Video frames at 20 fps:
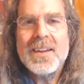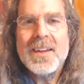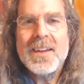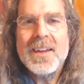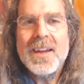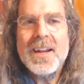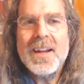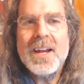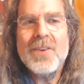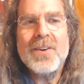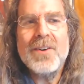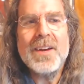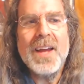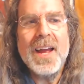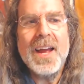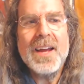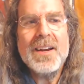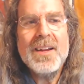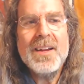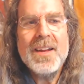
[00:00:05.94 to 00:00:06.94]
Hello
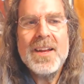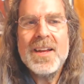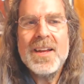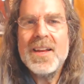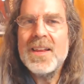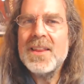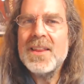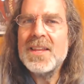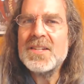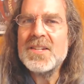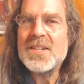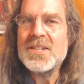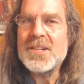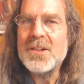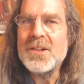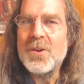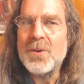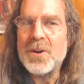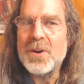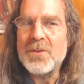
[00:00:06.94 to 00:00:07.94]
again. This is
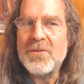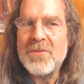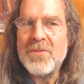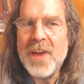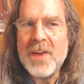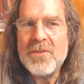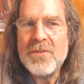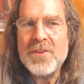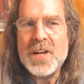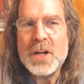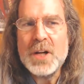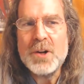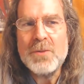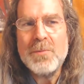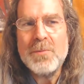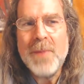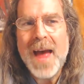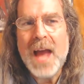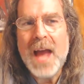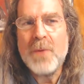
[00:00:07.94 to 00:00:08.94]
Lord Fafnir
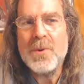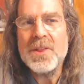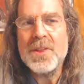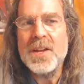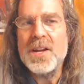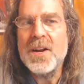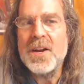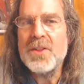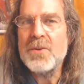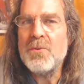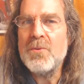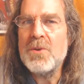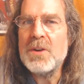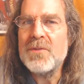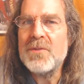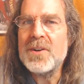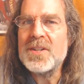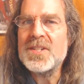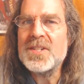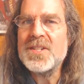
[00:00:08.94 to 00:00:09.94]
back with another one of
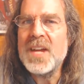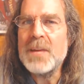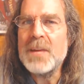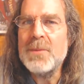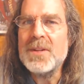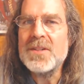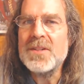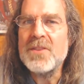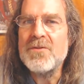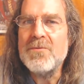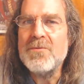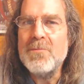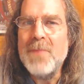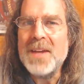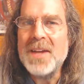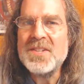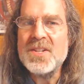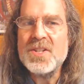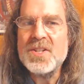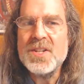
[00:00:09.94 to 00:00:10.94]
our segments of
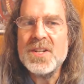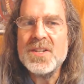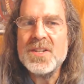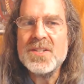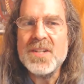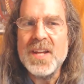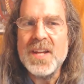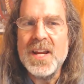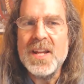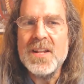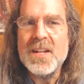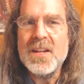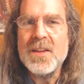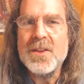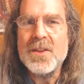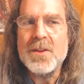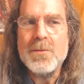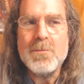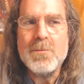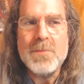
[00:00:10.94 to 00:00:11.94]
Messages in
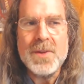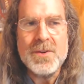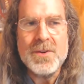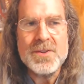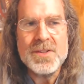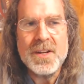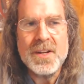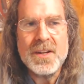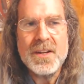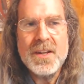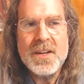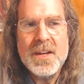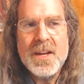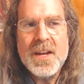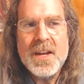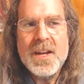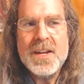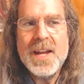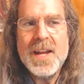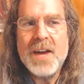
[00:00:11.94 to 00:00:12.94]
the Music.
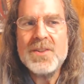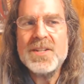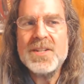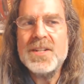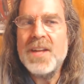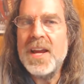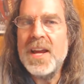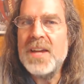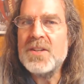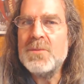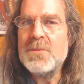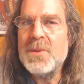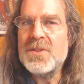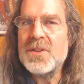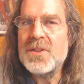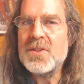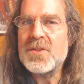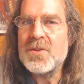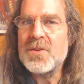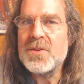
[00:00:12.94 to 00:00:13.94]
Now, today's
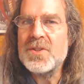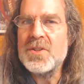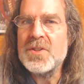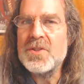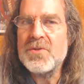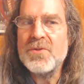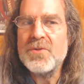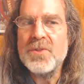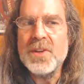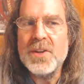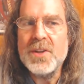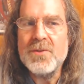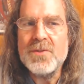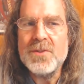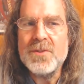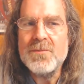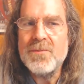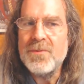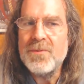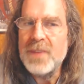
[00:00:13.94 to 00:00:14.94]
music source is for you
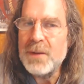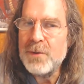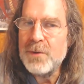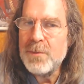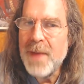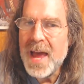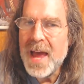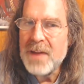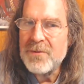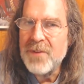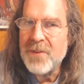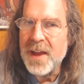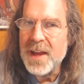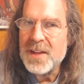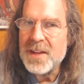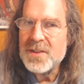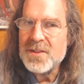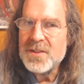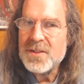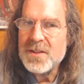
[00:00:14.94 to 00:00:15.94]
Fleetwood Mac
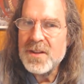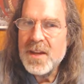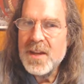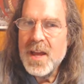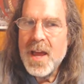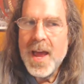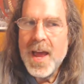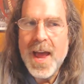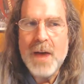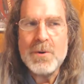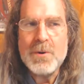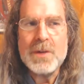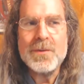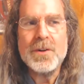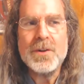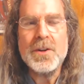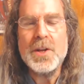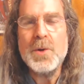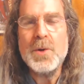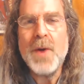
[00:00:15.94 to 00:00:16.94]
fans.
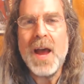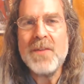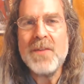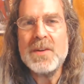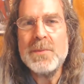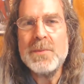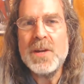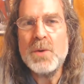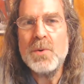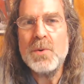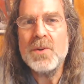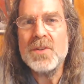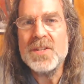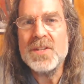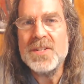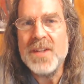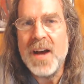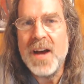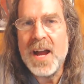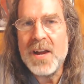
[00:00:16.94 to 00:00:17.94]
However, you have to be a real
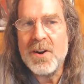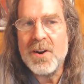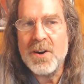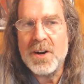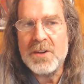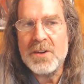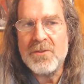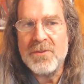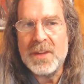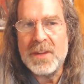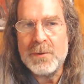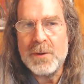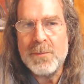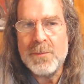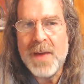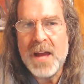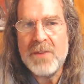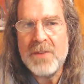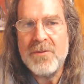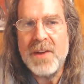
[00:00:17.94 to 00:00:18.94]
die-hard Fleetwood
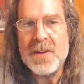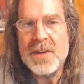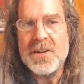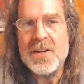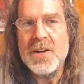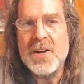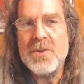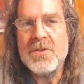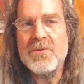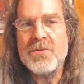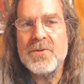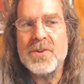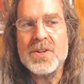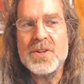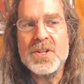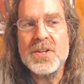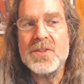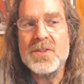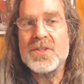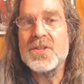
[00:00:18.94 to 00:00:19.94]
Mac fan to know the
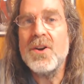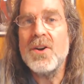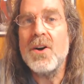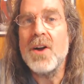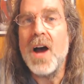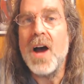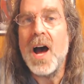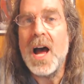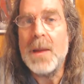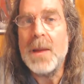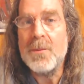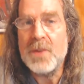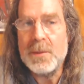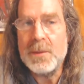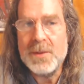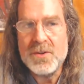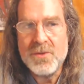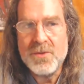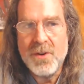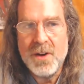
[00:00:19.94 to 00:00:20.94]
version of the song I'm going to
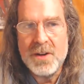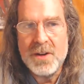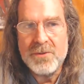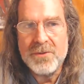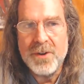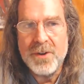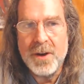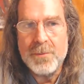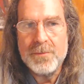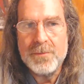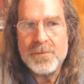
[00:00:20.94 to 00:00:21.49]
be drawing from.